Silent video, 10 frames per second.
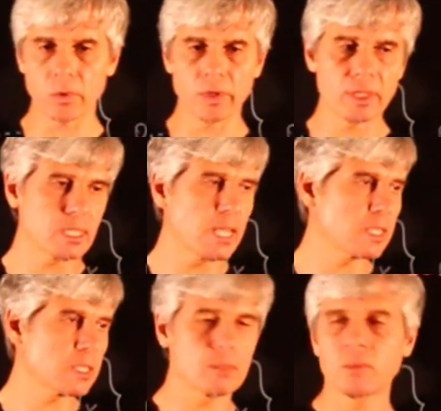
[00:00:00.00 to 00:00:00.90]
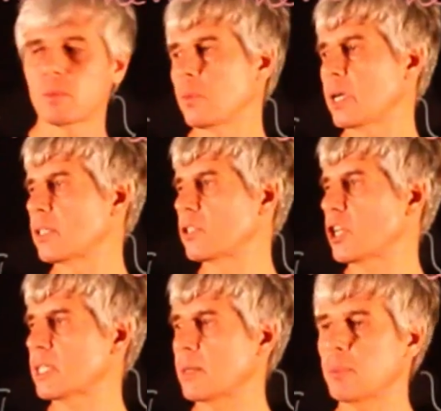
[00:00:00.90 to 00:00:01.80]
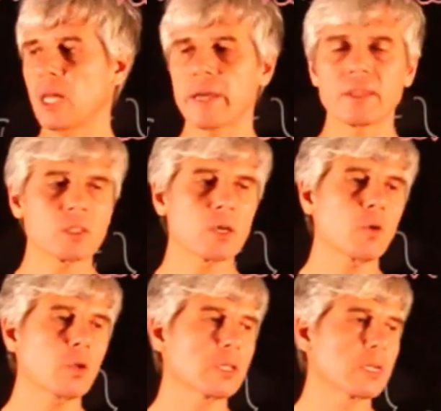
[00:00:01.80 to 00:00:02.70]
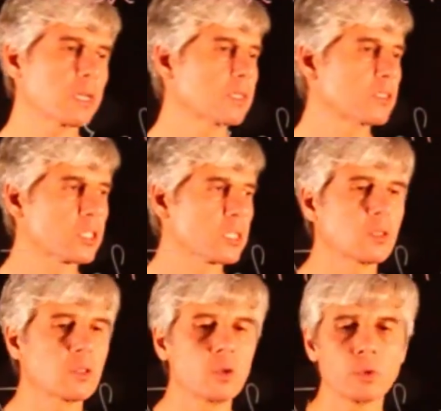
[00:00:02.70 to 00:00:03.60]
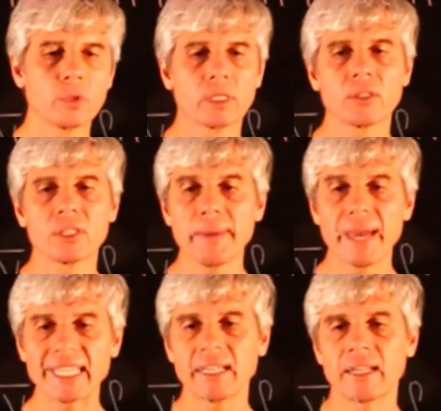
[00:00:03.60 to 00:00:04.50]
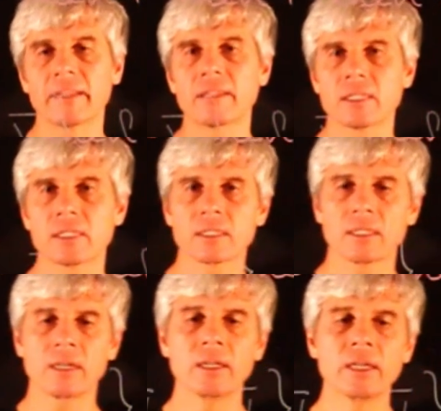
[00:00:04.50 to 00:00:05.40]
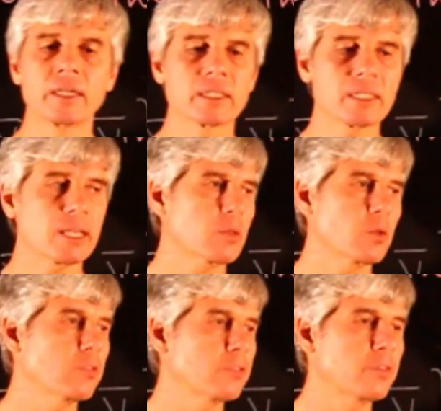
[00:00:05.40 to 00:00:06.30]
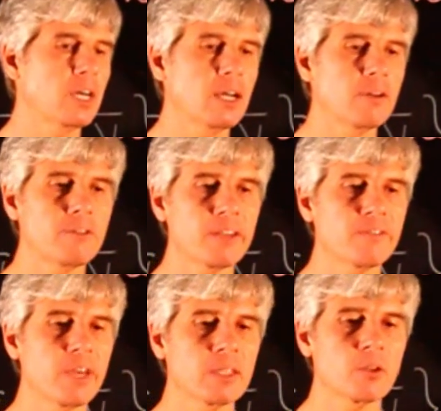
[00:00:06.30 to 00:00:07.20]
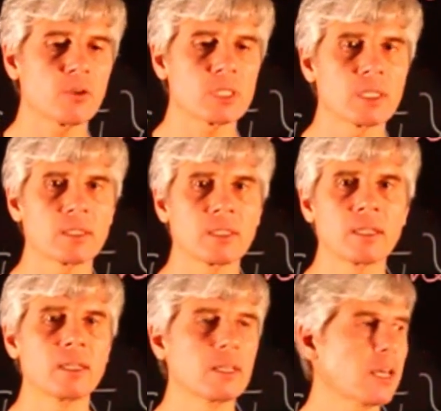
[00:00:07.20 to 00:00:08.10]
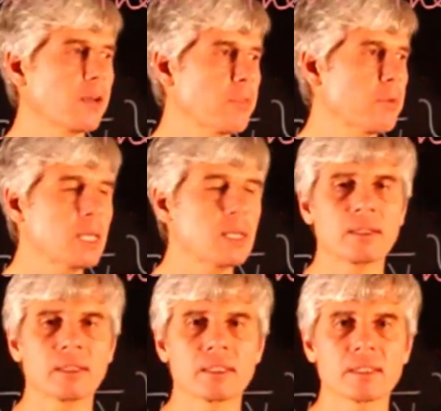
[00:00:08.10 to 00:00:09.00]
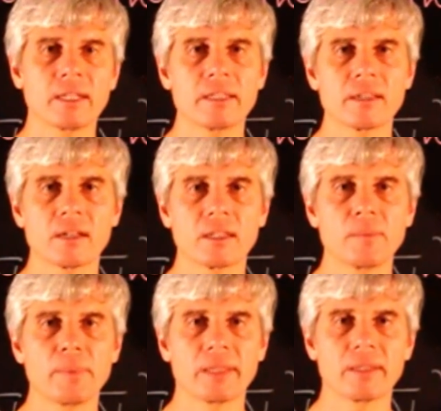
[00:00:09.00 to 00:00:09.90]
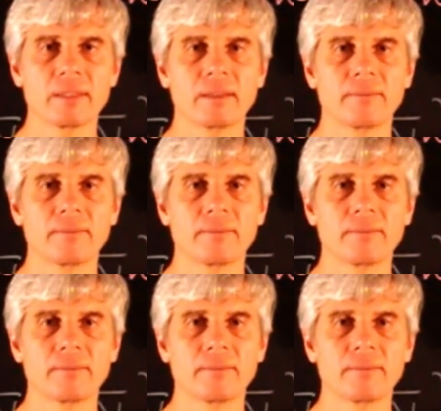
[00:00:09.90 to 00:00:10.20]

in this case, we can just apply this corollary and just conclude that automatically this set of 5 vectors in F3 is linearly dependent.